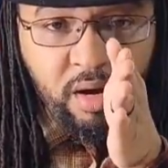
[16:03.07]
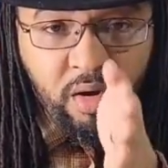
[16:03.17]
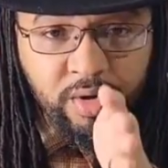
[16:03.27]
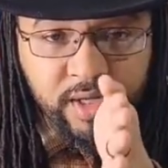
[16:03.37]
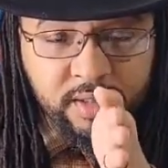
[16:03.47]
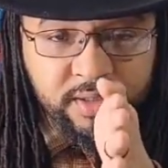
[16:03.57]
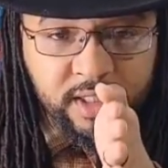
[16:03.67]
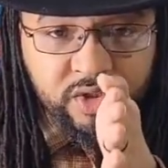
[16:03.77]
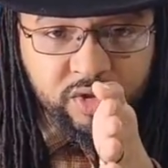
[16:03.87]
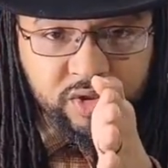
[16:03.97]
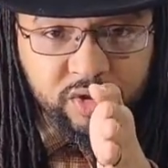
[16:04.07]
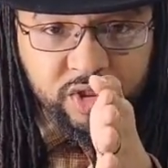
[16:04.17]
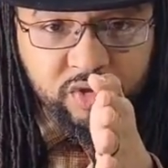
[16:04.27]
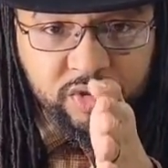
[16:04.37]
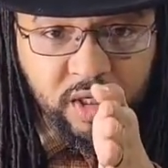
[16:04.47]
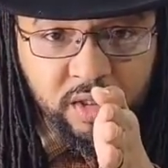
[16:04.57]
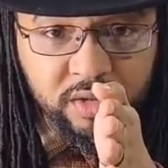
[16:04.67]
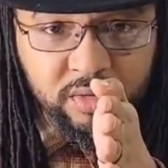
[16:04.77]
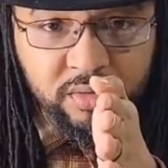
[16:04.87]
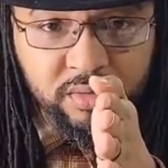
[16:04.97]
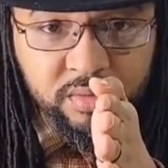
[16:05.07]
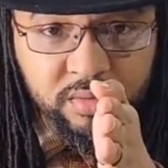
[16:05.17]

audience that you're selling to,